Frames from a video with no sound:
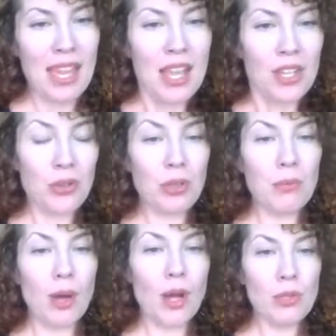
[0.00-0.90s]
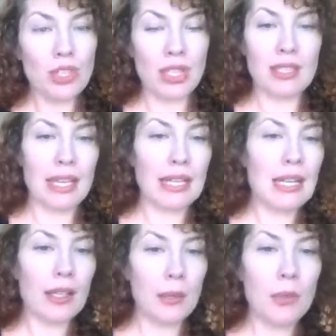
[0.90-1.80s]
Your emotions
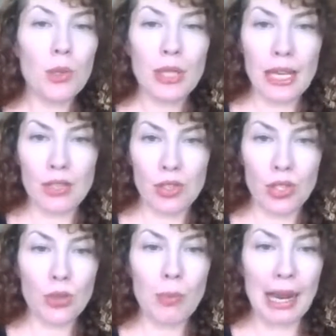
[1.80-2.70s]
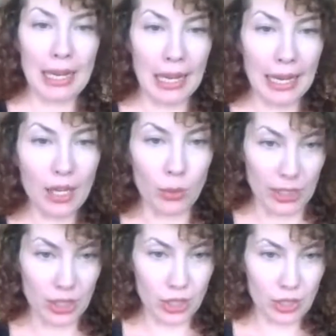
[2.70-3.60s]
cannot communicate to you by
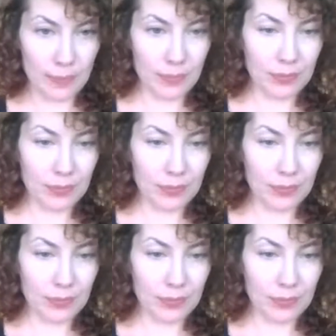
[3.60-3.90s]
language.